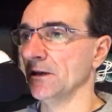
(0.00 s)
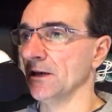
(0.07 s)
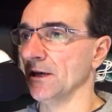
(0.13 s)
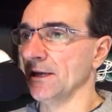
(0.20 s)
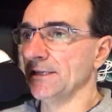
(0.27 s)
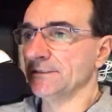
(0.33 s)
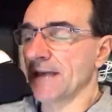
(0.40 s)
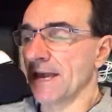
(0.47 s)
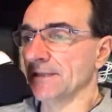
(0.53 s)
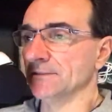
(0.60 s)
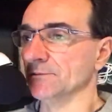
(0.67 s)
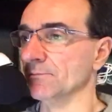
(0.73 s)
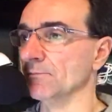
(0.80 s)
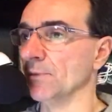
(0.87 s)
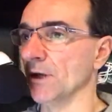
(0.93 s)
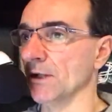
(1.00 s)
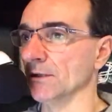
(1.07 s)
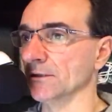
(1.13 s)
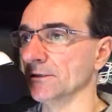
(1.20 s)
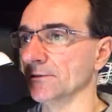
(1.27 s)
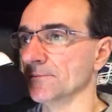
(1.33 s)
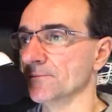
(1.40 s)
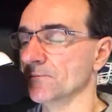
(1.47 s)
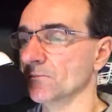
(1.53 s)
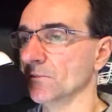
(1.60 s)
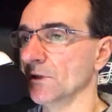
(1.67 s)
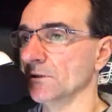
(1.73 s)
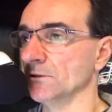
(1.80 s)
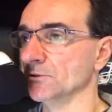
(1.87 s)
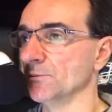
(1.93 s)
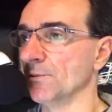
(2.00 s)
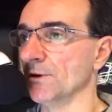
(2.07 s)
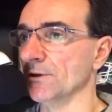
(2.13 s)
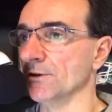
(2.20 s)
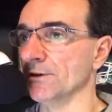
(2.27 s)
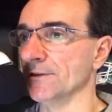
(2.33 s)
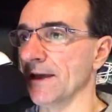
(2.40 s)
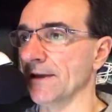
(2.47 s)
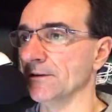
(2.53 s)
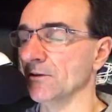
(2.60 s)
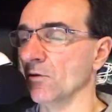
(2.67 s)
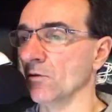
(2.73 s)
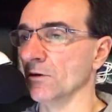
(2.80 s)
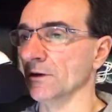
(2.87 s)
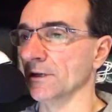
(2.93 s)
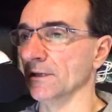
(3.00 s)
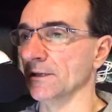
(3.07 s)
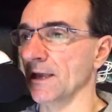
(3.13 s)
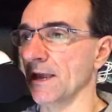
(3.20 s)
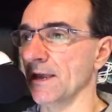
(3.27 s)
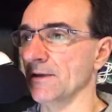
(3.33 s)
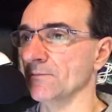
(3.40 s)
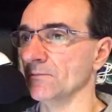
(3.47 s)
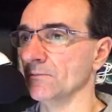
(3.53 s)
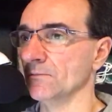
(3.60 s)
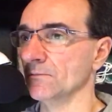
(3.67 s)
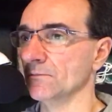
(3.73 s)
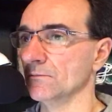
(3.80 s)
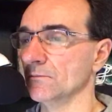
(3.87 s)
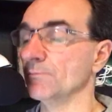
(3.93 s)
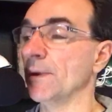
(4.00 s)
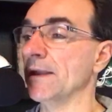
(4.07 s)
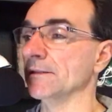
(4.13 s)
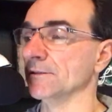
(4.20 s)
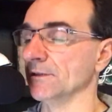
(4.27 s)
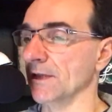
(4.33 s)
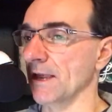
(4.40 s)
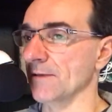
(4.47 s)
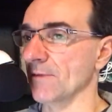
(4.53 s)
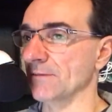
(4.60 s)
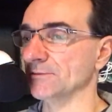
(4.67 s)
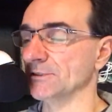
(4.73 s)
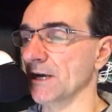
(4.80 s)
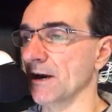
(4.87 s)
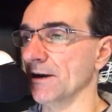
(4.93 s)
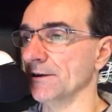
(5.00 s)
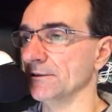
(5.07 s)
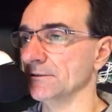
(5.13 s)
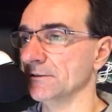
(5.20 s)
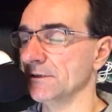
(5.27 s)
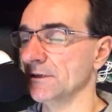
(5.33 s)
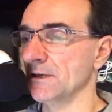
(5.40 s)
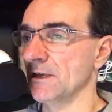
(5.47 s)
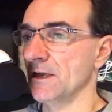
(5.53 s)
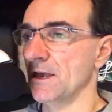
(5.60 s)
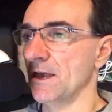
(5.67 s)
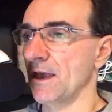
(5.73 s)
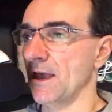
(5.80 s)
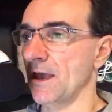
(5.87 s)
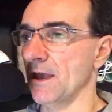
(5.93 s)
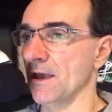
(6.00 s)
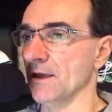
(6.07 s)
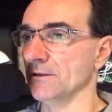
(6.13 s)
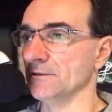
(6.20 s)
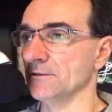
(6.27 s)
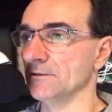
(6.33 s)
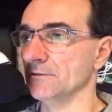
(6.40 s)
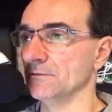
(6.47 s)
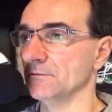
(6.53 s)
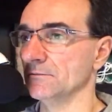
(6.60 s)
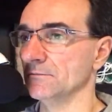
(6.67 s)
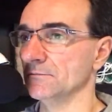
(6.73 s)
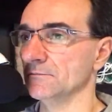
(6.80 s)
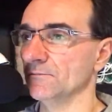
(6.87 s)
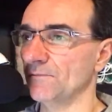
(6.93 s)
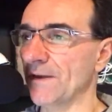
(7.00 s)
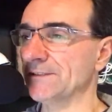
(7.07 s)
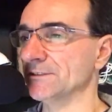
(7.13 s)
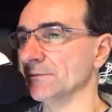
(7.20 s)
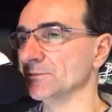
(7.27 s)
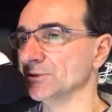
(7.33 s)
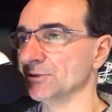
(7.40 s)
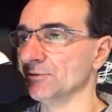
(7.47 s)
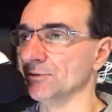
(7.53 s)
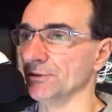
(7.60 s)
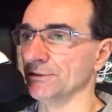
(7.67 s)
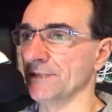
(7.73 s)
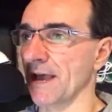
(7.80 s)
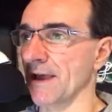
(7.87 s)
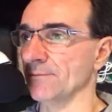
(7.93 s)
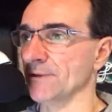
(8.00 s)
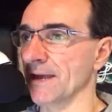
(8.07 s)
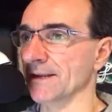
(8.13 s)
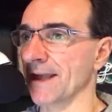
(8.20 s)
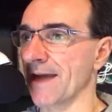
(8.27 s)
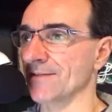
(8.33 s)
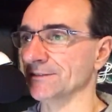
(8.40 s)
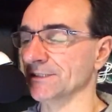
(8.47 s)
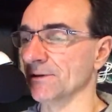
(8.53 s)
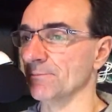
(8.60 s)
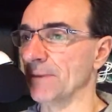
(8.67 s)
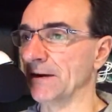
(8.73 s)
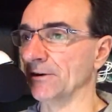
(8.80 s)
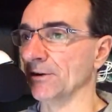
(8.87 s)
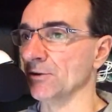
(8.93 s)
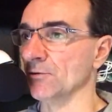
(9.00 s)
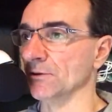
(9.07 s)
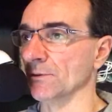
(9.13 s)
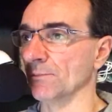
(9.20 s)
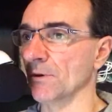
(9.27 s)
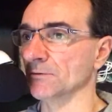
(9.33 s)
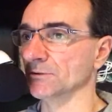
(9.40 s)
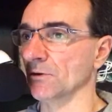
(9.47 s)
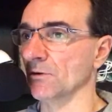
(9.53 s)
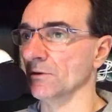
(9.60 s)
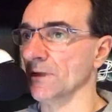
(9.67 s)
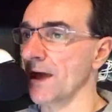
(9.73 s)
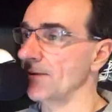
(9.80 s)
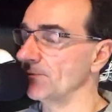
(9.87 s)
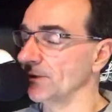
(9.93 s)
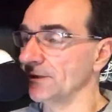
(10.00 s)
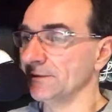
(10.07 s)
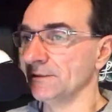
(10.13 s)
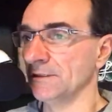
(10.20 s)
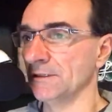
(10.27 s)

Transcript: He's added some bulk. Looked pretty good in that Baylor game. And face-up shooter type. Not a guy that's going to bury you in the post a whole lot, but,